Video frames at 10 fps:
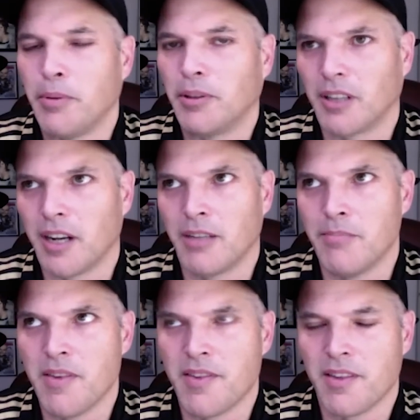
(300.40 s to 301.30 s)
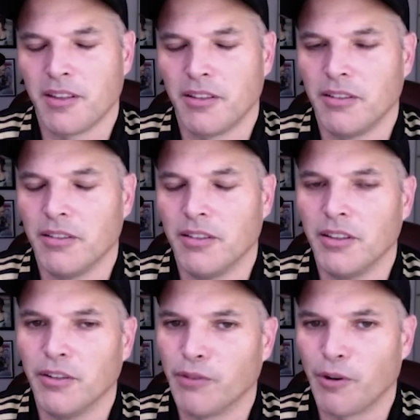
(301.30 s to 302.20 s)
are kind of missing
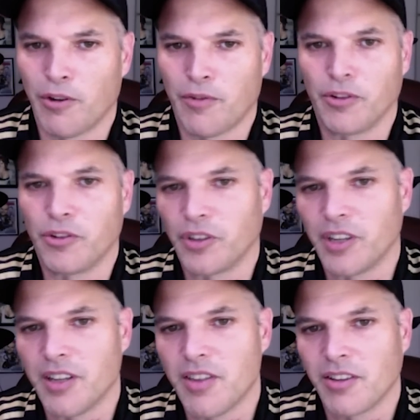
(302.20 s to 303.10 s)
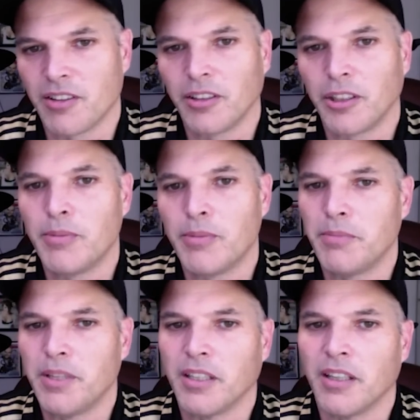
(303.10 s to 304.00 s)
the forest for the trees here a little bit,
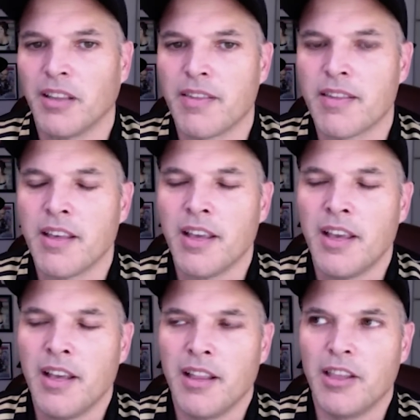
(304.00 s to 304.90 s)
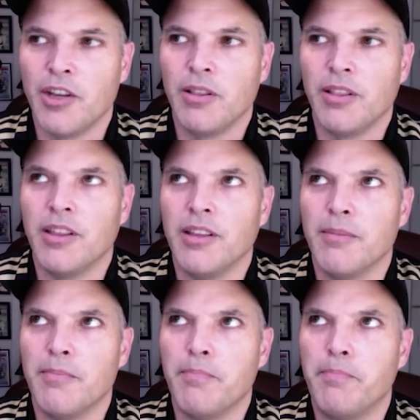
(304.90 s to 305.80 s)
because
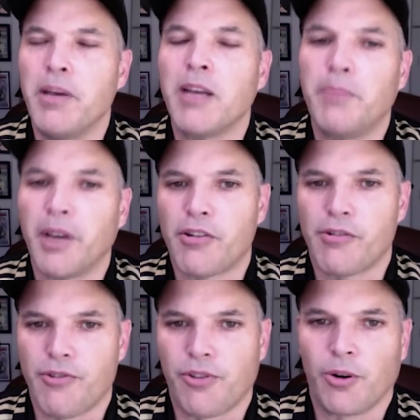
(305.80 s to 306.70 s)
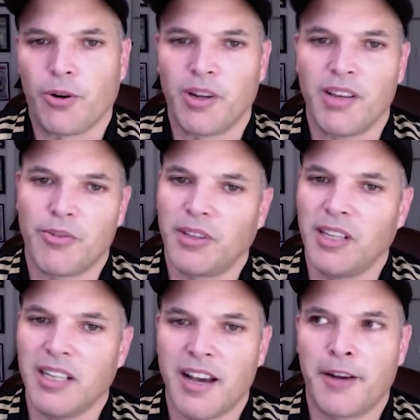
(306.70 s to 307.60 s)
The big picture story is
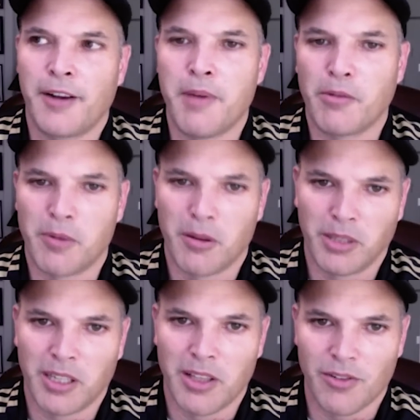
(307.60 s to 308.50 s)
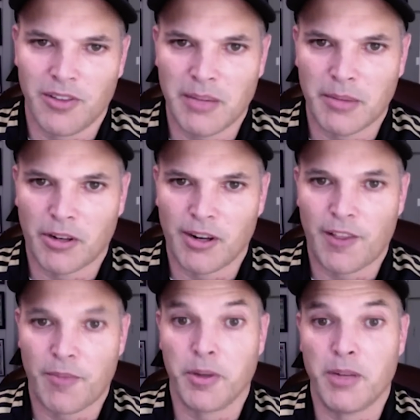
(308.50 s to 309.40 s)
really not about Republicans or
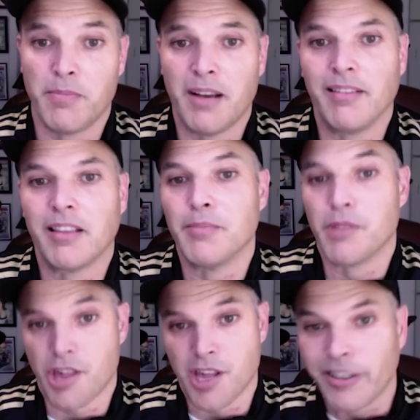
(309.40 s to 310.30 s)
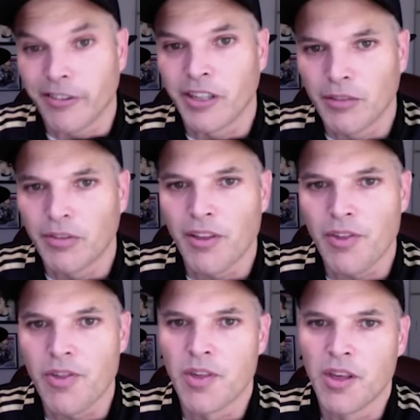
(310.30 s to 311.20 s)
Democrats, but about the machinery of this,